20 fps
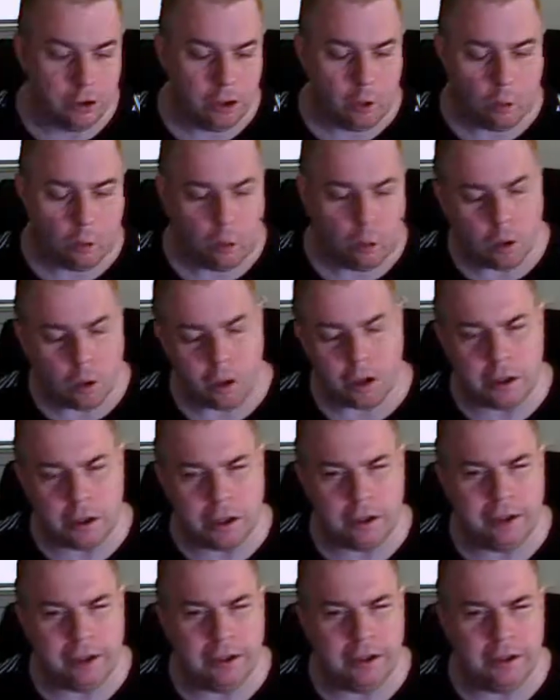War
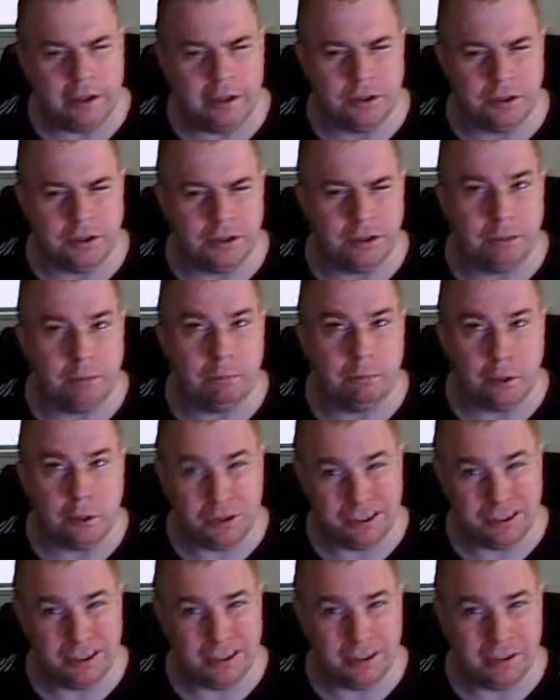is
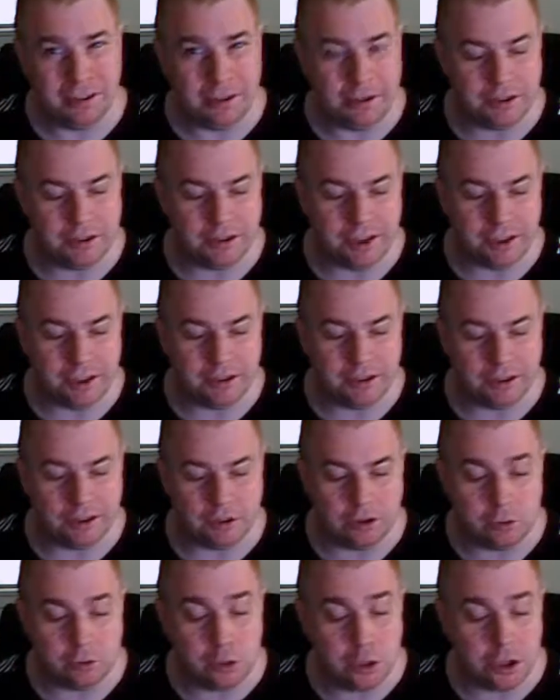presented as a
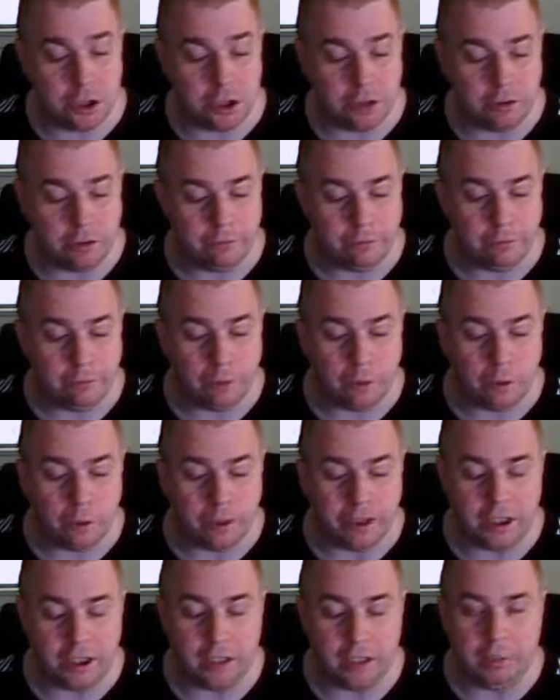solution for
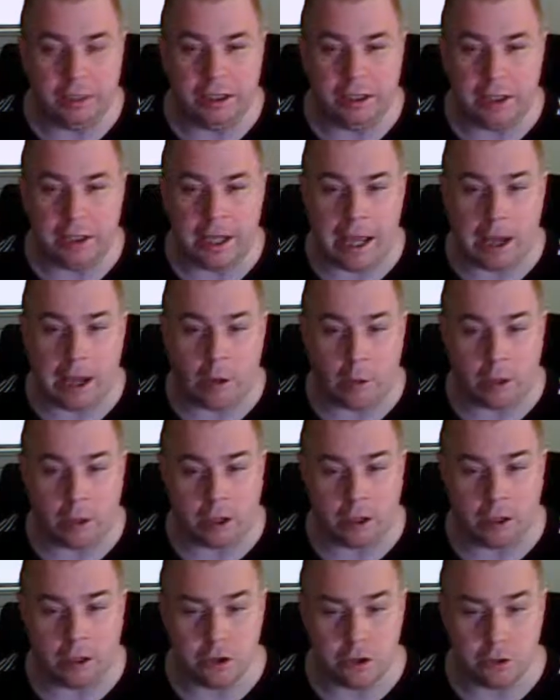keeping our
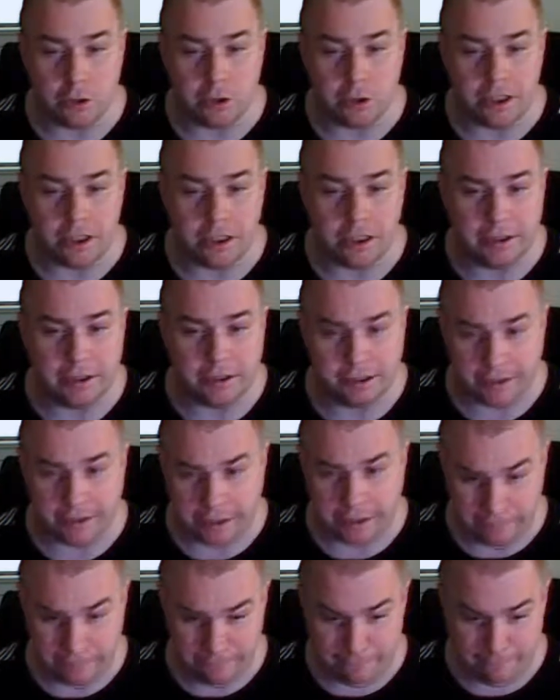country
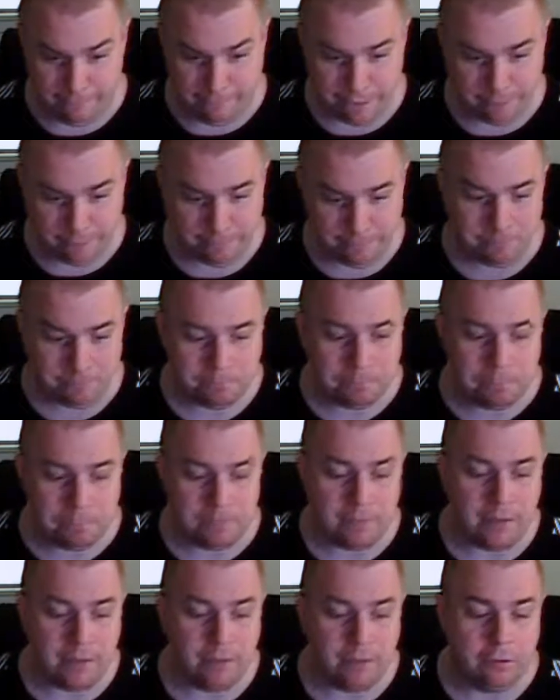
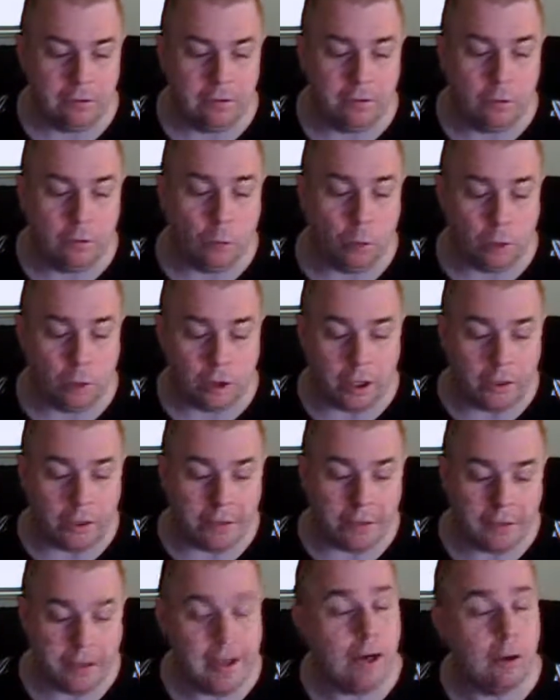safe. The war on
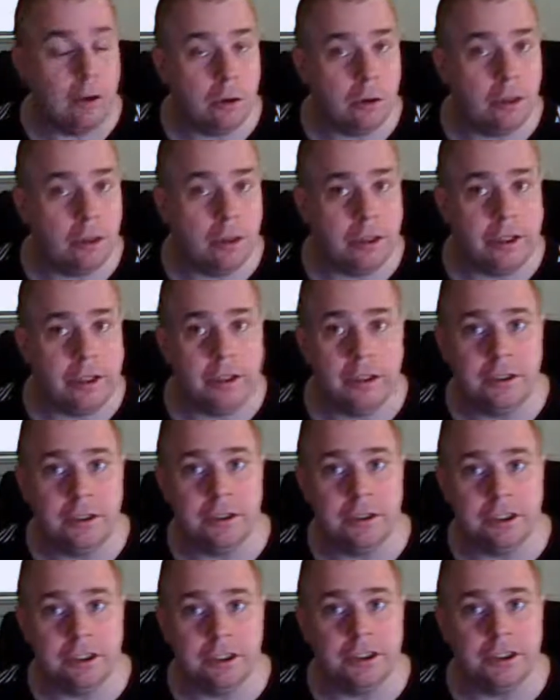terror is
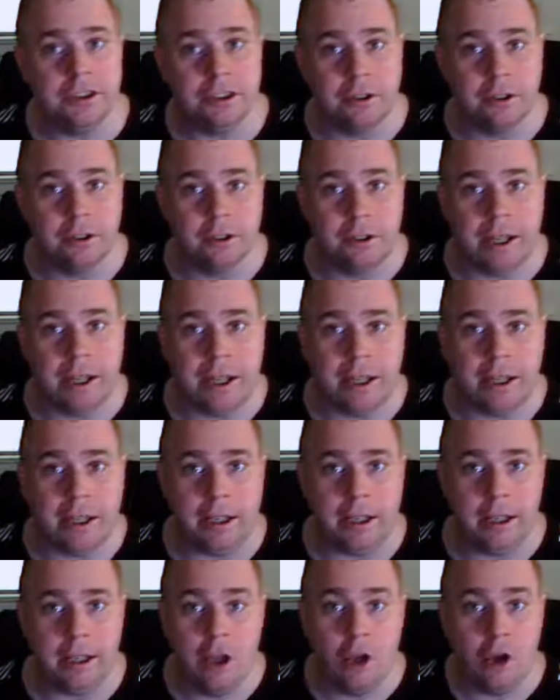considered a
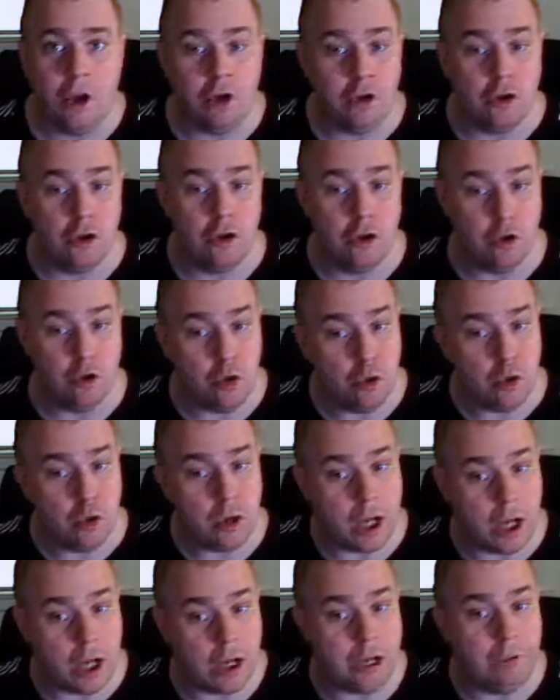new
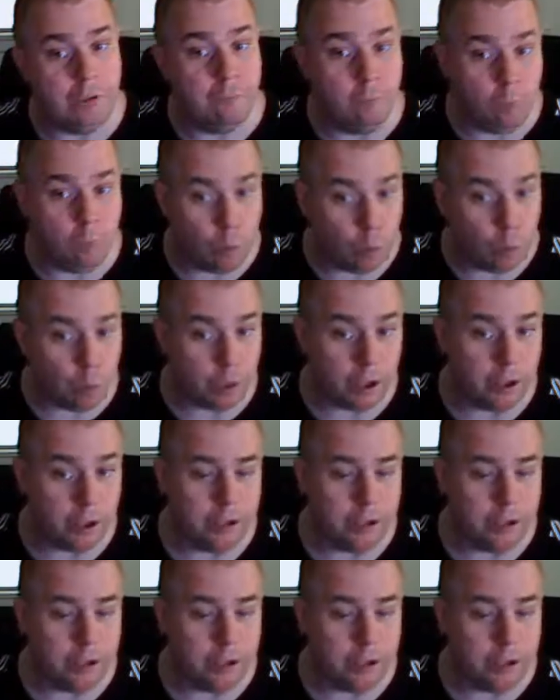kind of war.